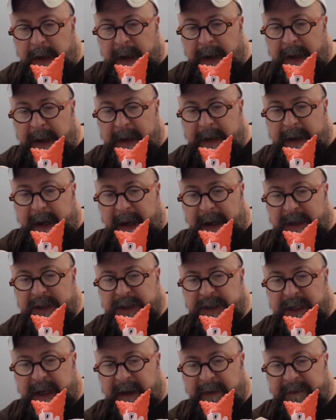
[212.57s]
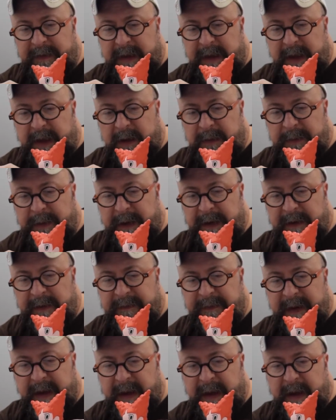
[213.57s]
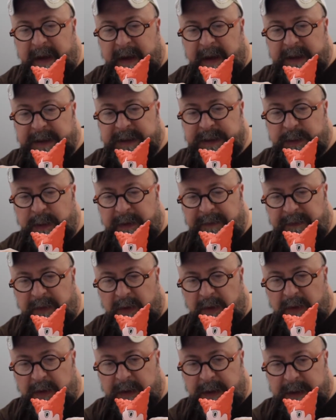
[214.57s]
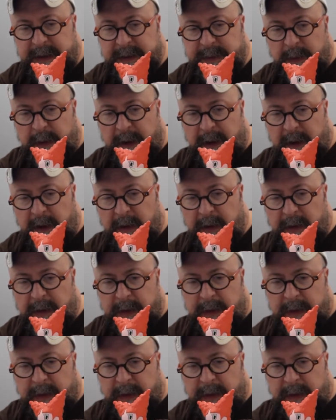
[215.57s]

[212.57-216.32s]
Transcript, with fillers: and actually have a little bit of a uh, swivel as well.